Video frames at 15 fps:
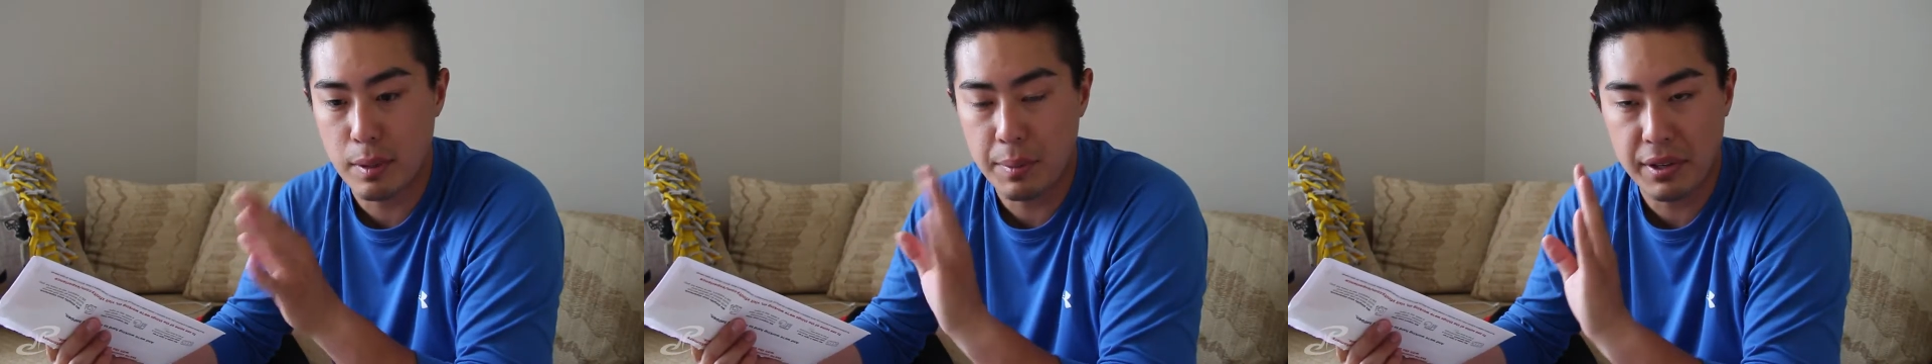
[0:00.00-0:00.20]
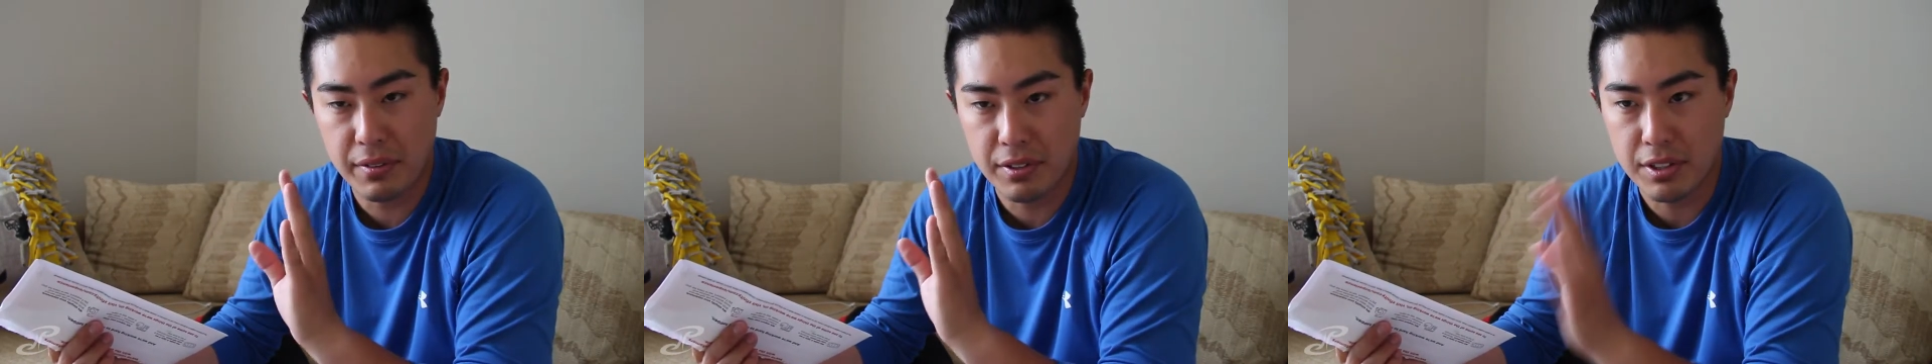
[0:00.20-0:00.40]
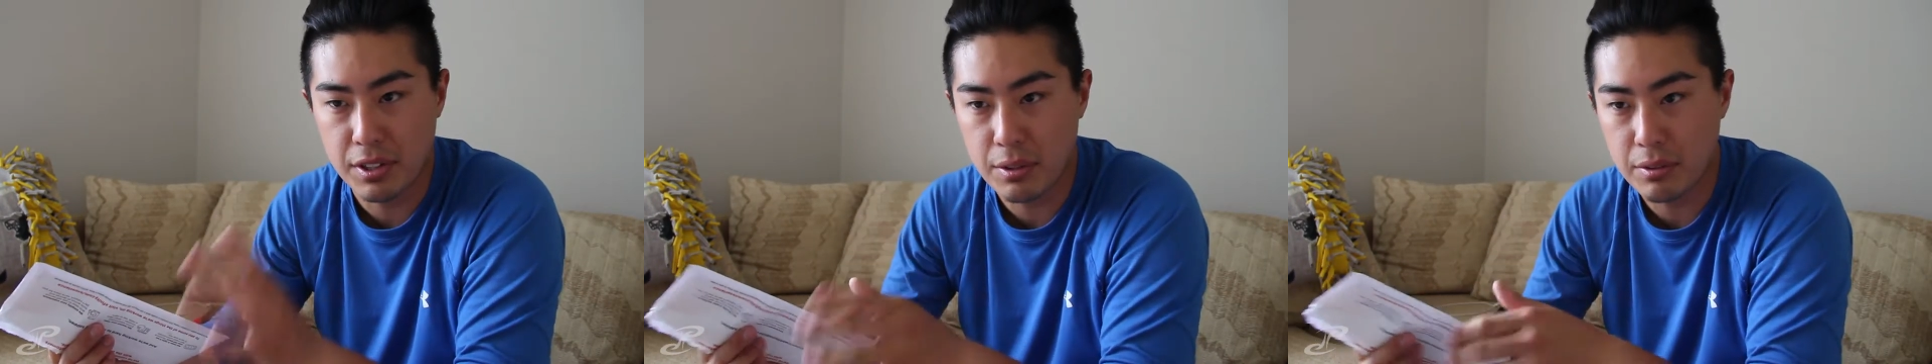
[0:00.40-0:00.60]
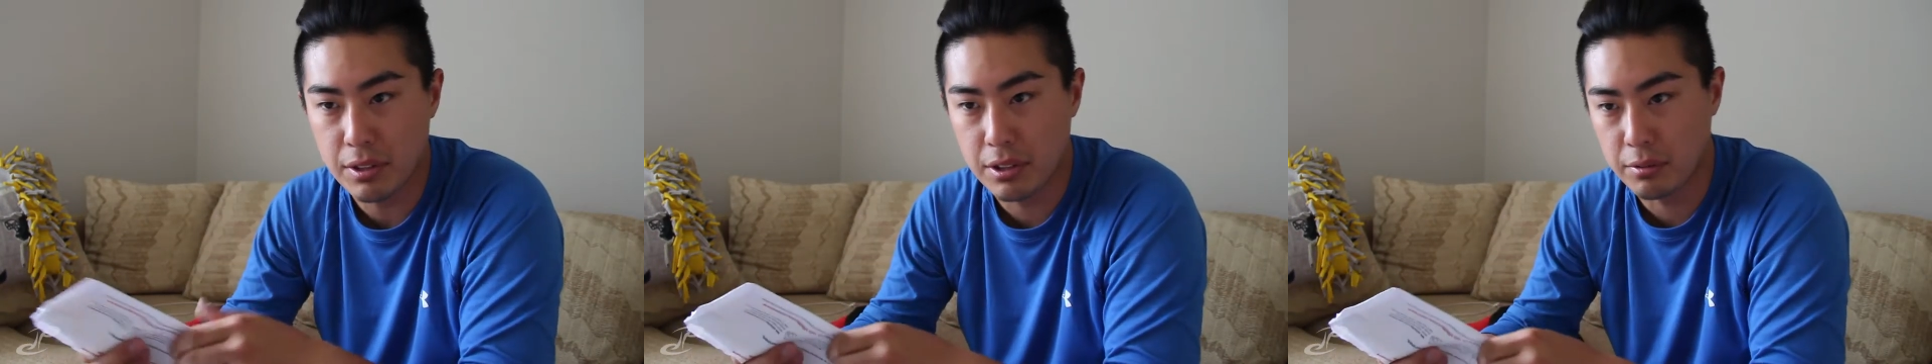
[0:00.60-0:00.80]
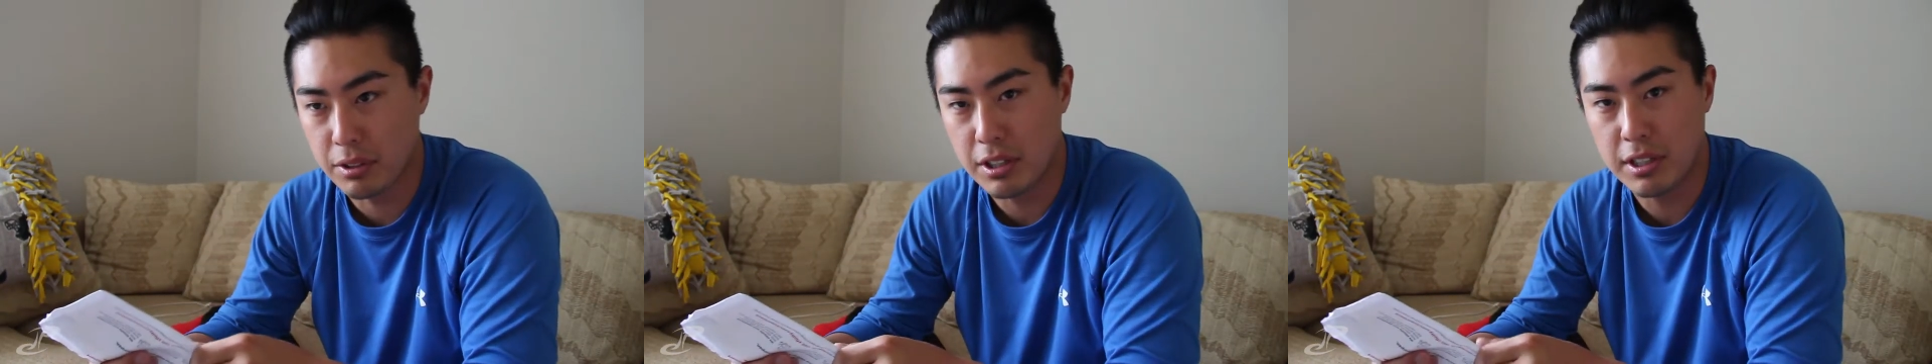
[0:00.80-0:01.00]
Maybe even noon to
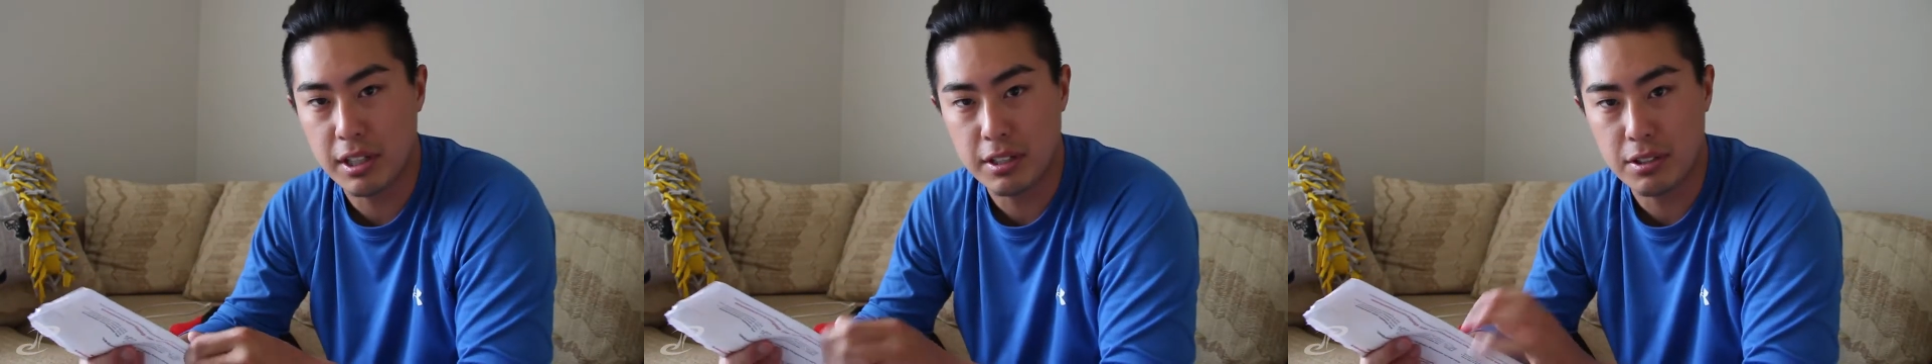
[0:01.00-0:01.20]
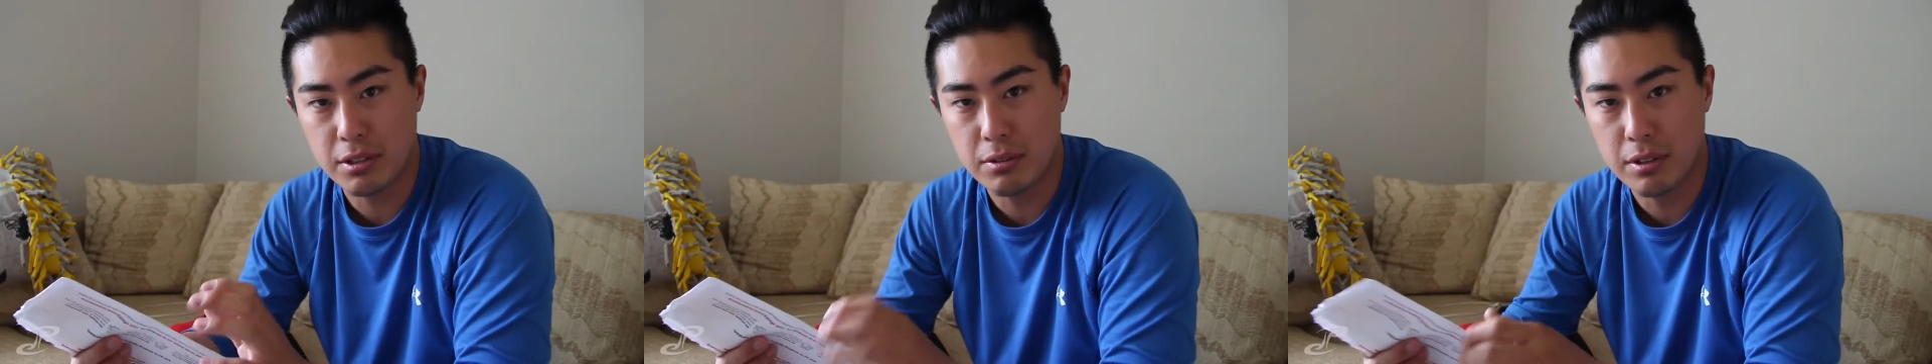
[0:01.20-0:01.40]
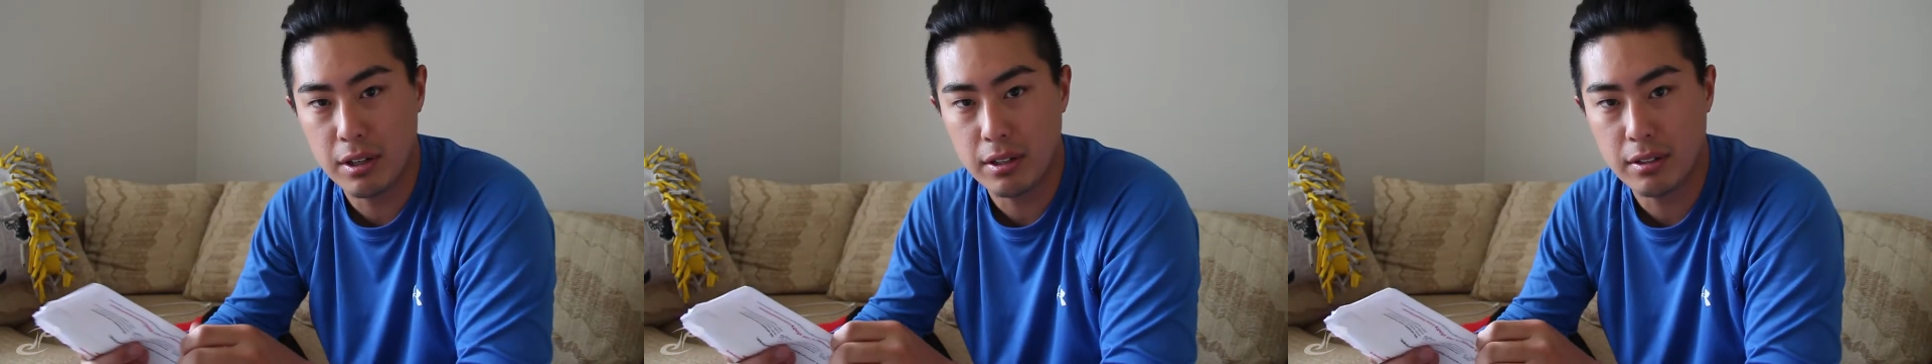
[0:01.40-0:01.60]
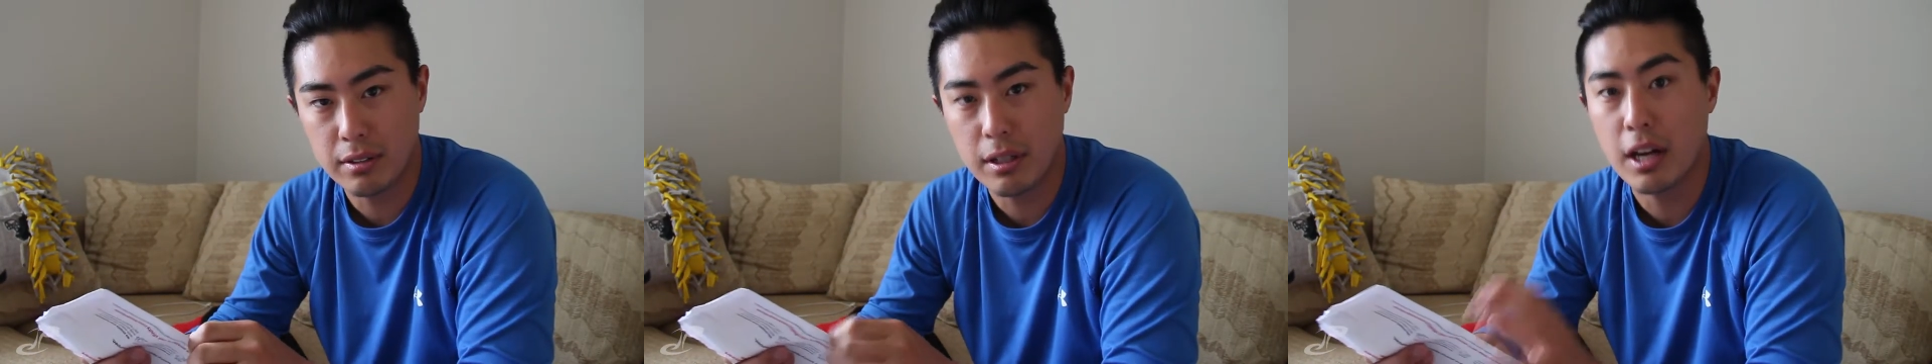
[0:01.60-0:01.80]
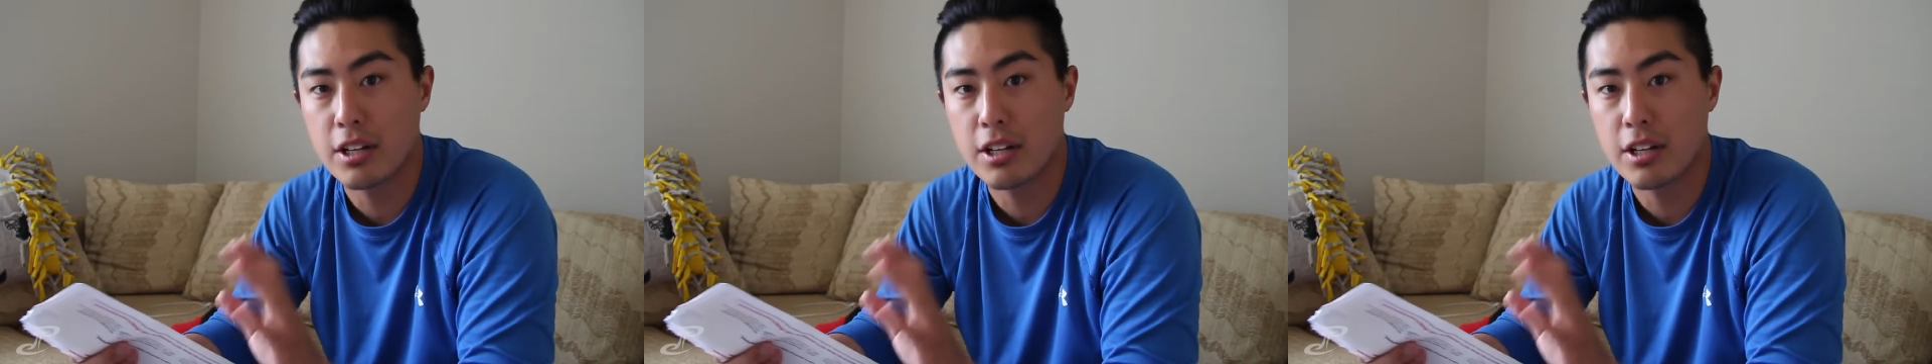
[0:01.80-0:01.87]
3 to get 2 done.